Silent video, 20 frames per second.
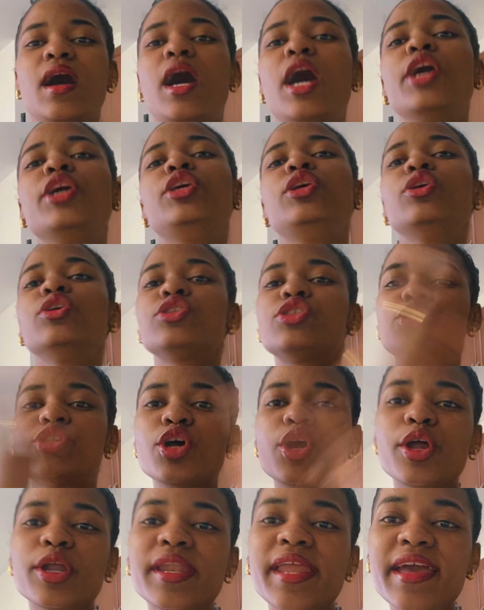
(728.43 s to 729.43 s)
a
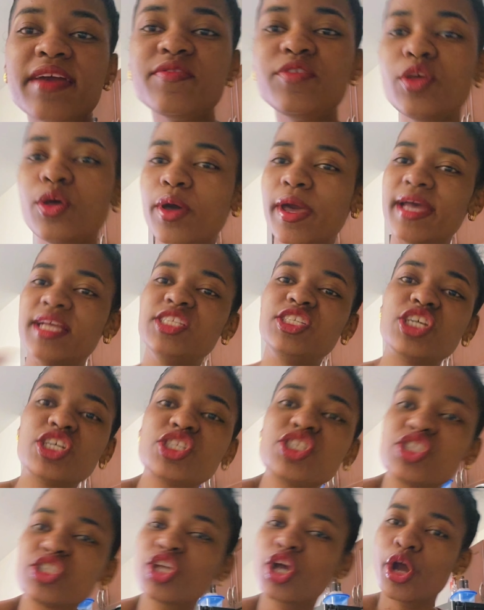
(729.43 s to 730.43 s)
U-turn if you can
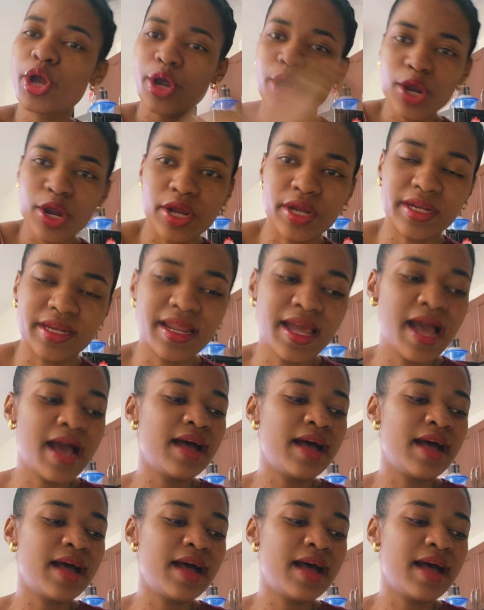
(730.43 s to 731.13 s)
just turn?